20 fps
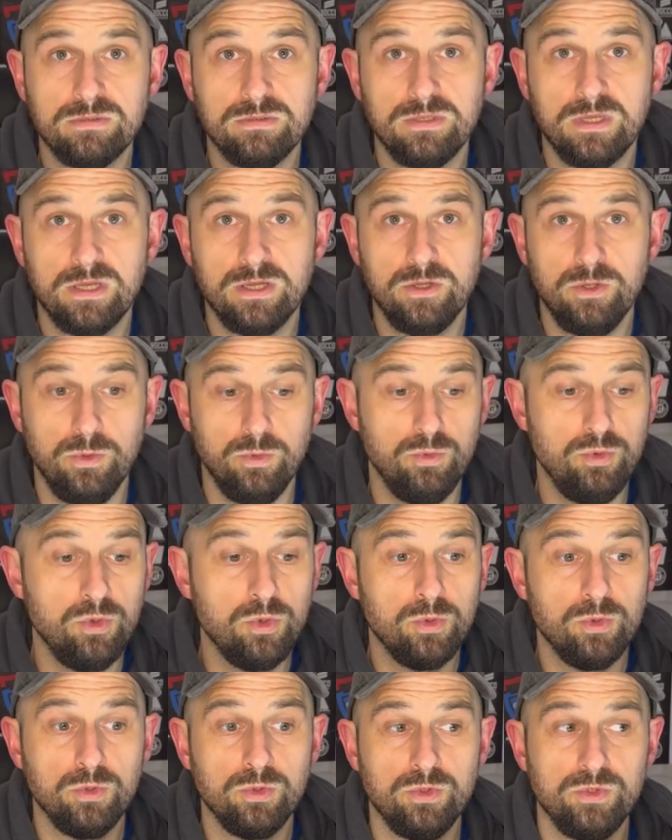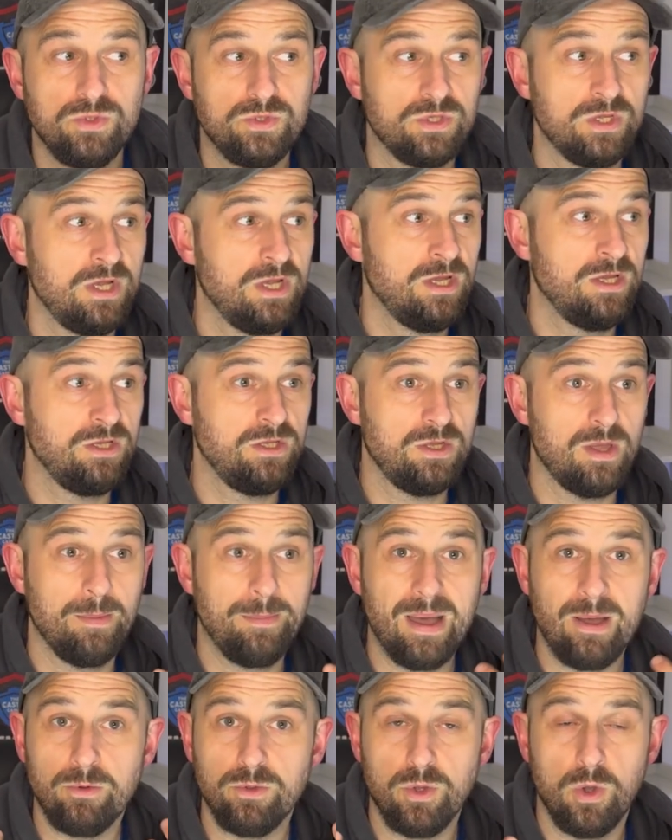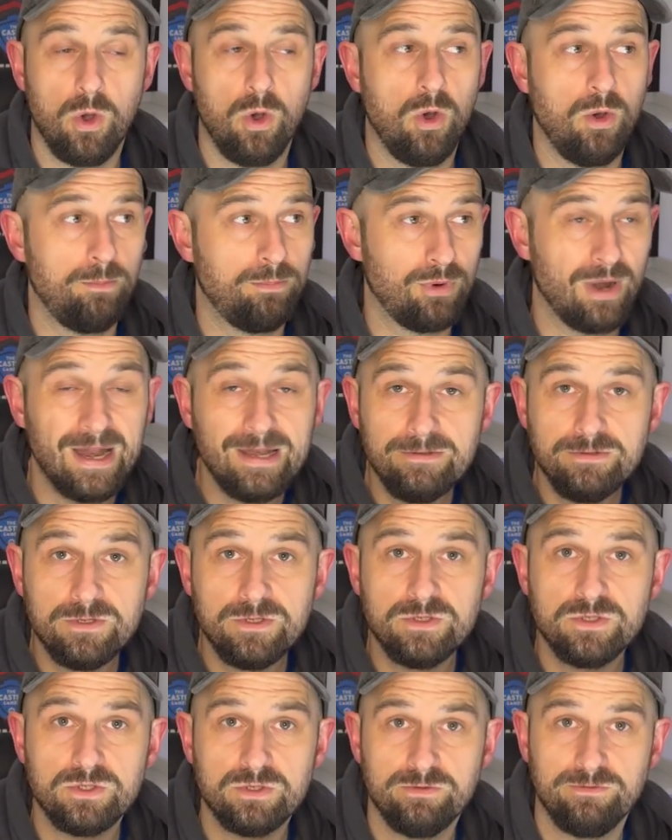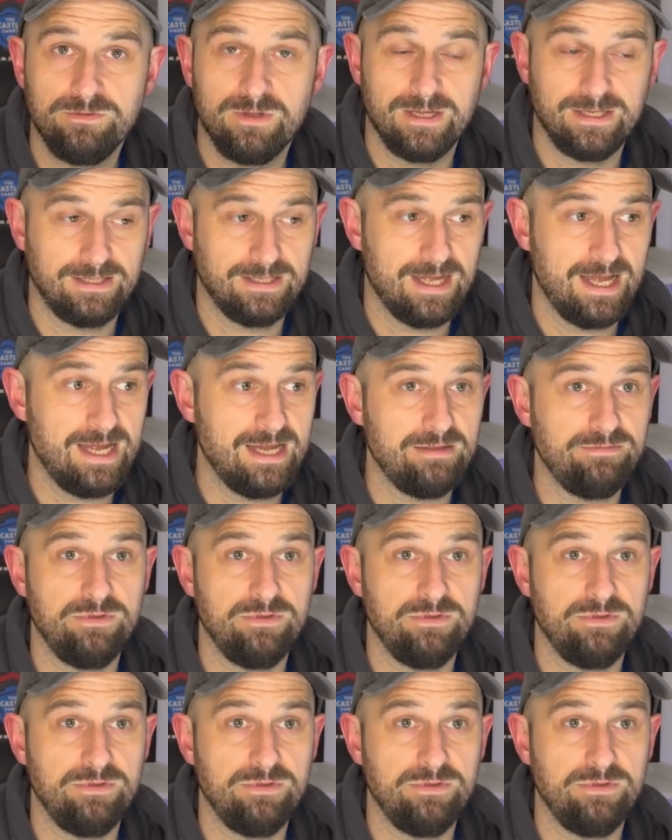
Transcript: who knows about your brand and stuff like that,